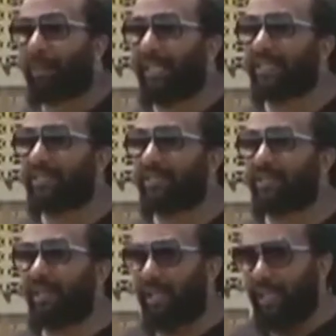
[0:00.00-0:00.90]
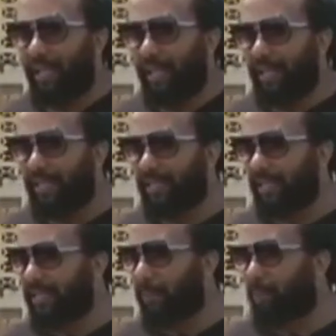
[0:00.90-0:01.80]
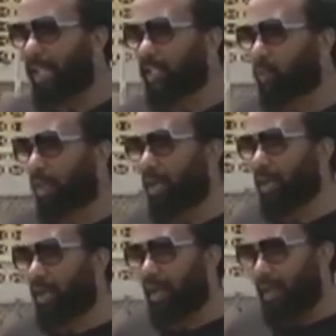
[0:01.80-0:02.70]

place is a place where